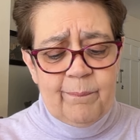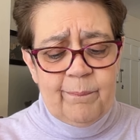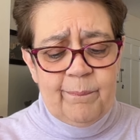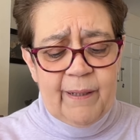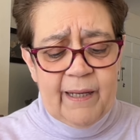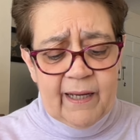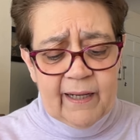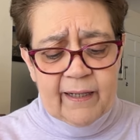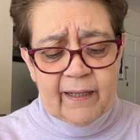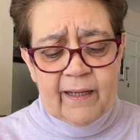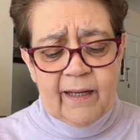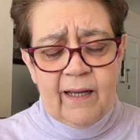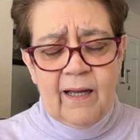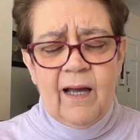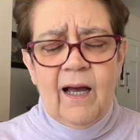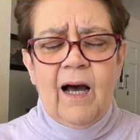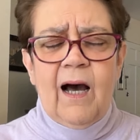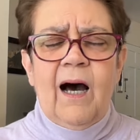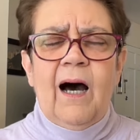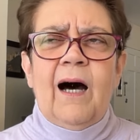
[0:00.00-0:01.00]
pick.
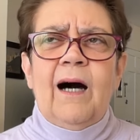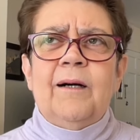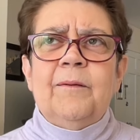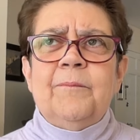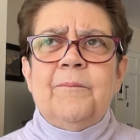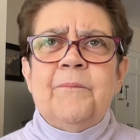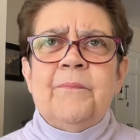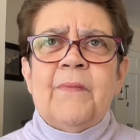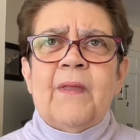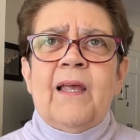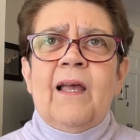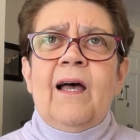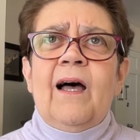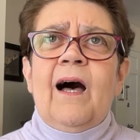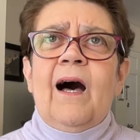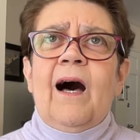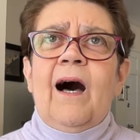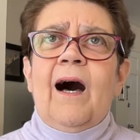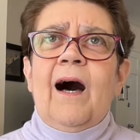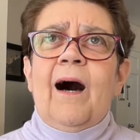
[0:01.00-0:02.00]

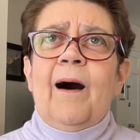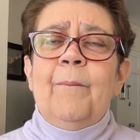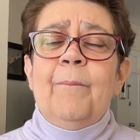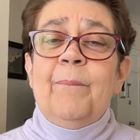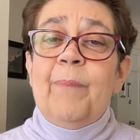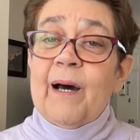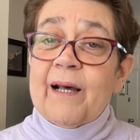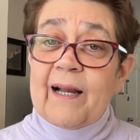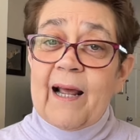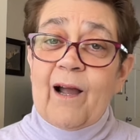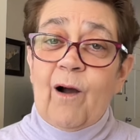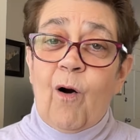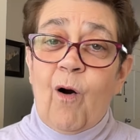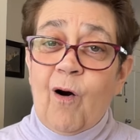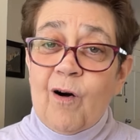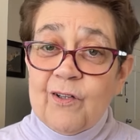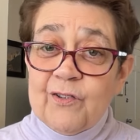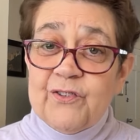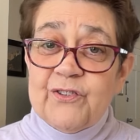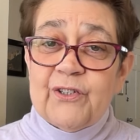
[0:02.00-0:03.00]
But I
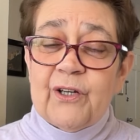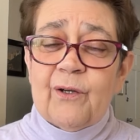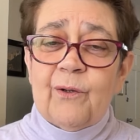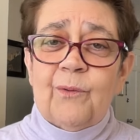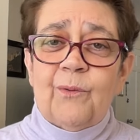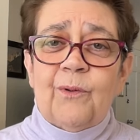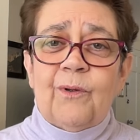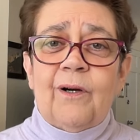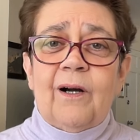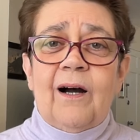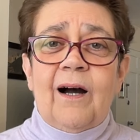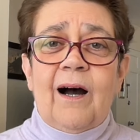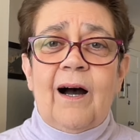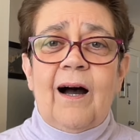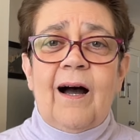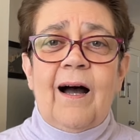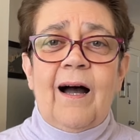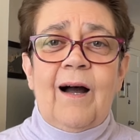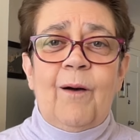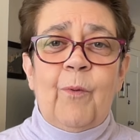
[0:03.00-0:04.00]
also,
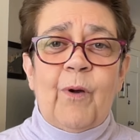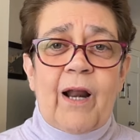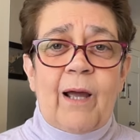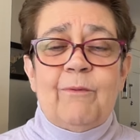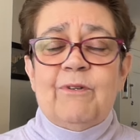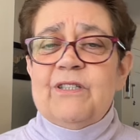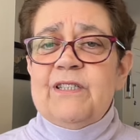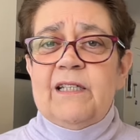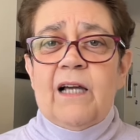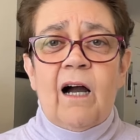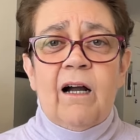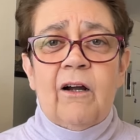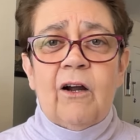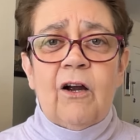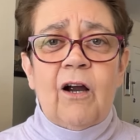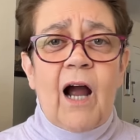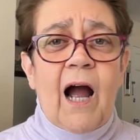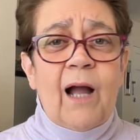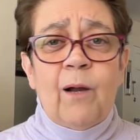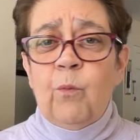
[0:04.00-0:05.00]
when I was
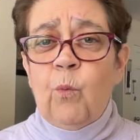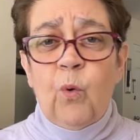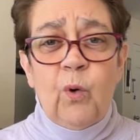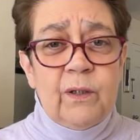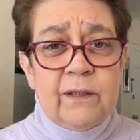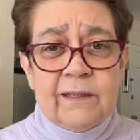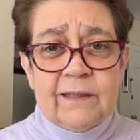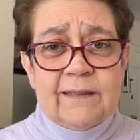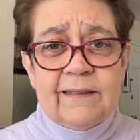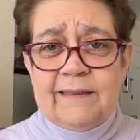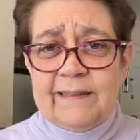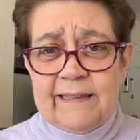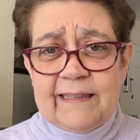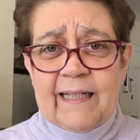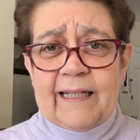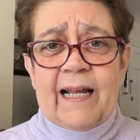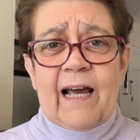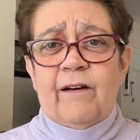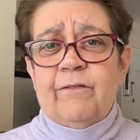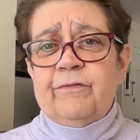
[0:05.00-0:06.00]
younger, I wouldn't
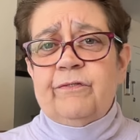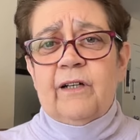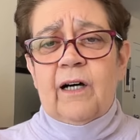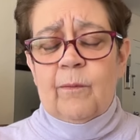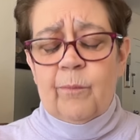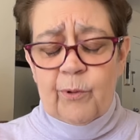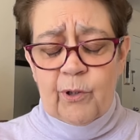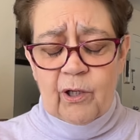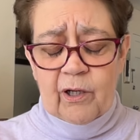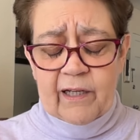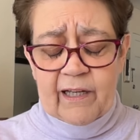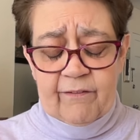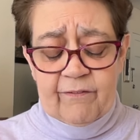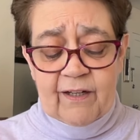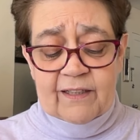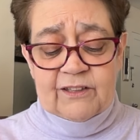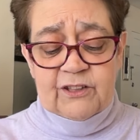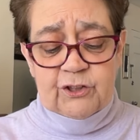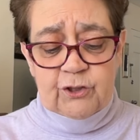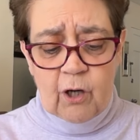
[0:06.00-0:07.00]
DNF a book. If
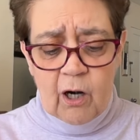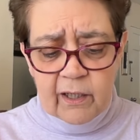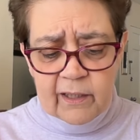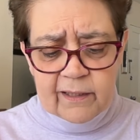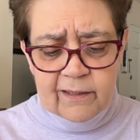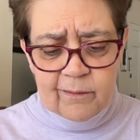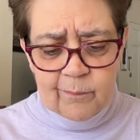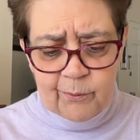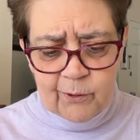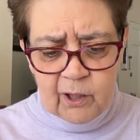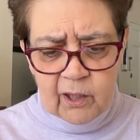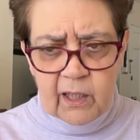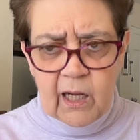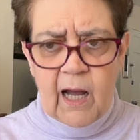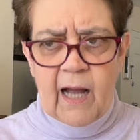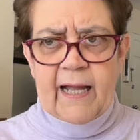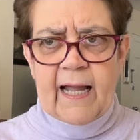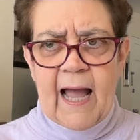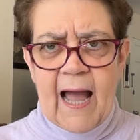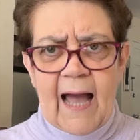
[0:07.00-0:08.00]
I started a book,
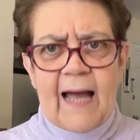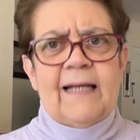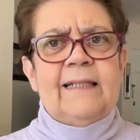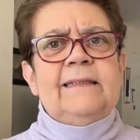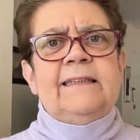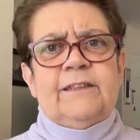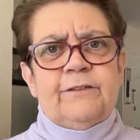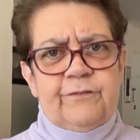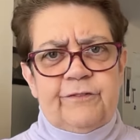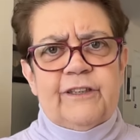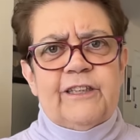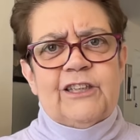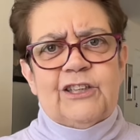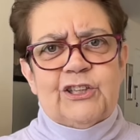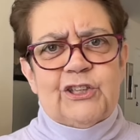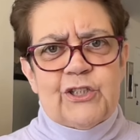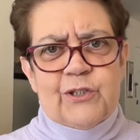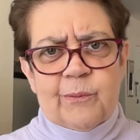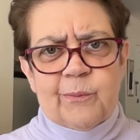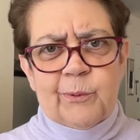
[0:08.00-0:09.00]
I had to
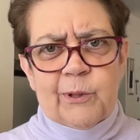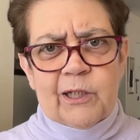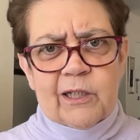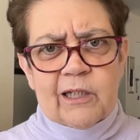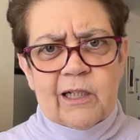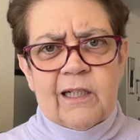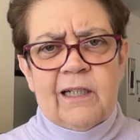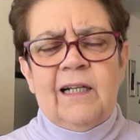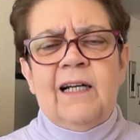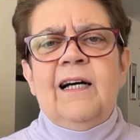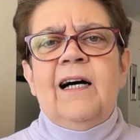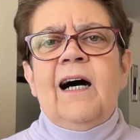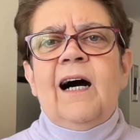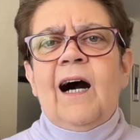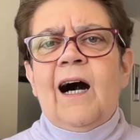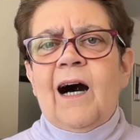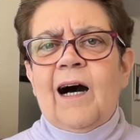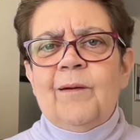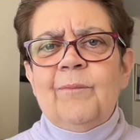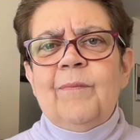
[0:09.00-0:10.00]
finish the book.
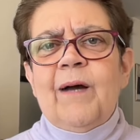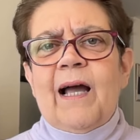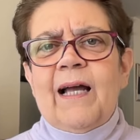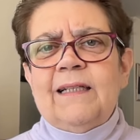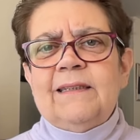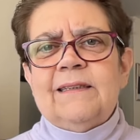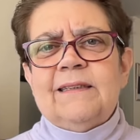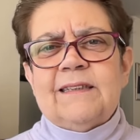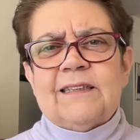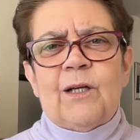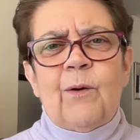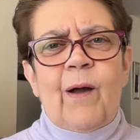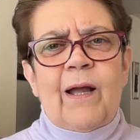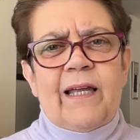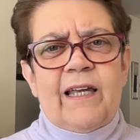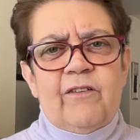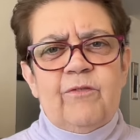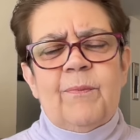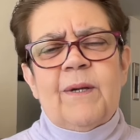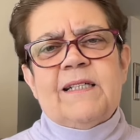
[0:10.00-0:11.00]
And so I
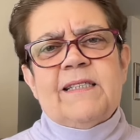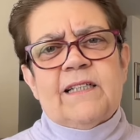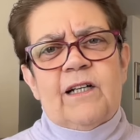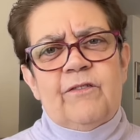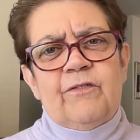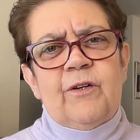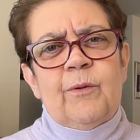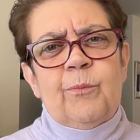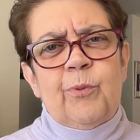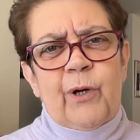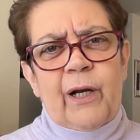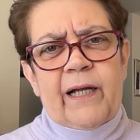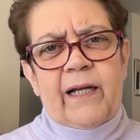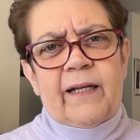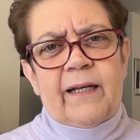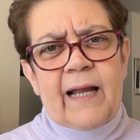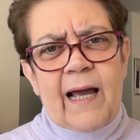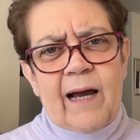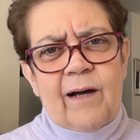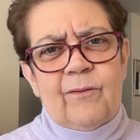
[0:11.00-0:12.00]
give myself a
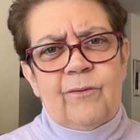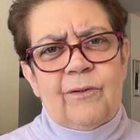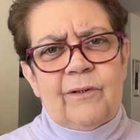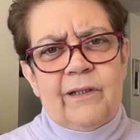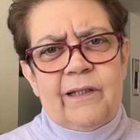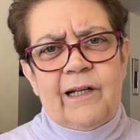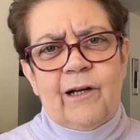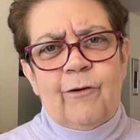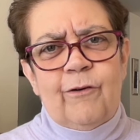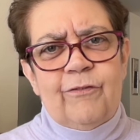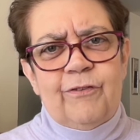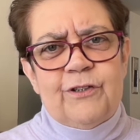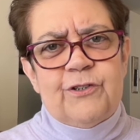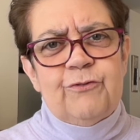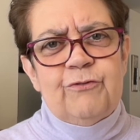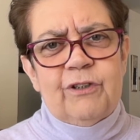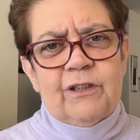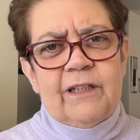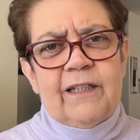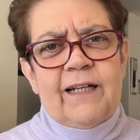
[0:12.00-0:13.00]
break now. You know, if
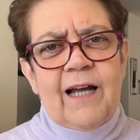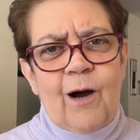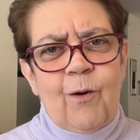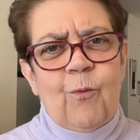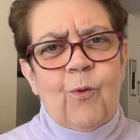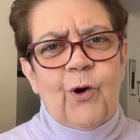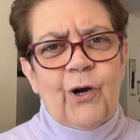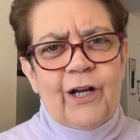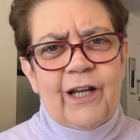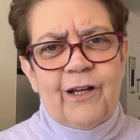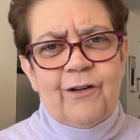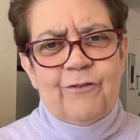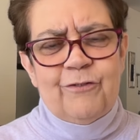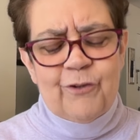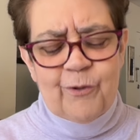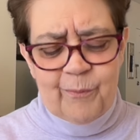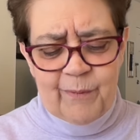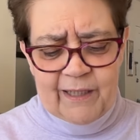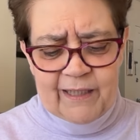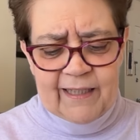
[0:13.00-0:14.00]
it's really not working
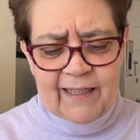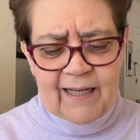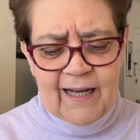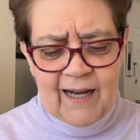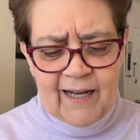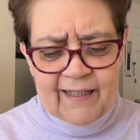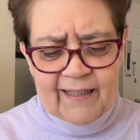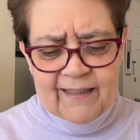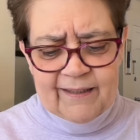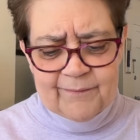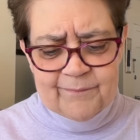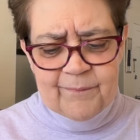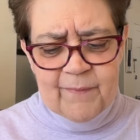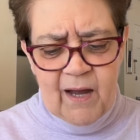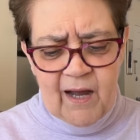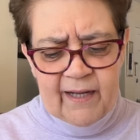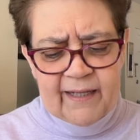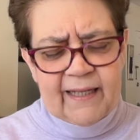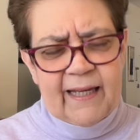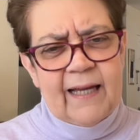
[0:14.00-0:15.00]
for me, I
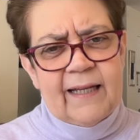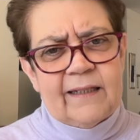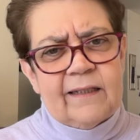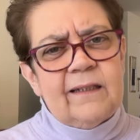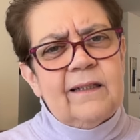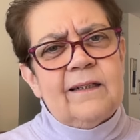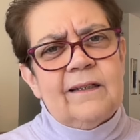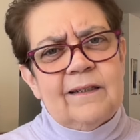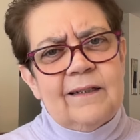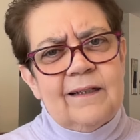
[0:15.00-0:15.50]
can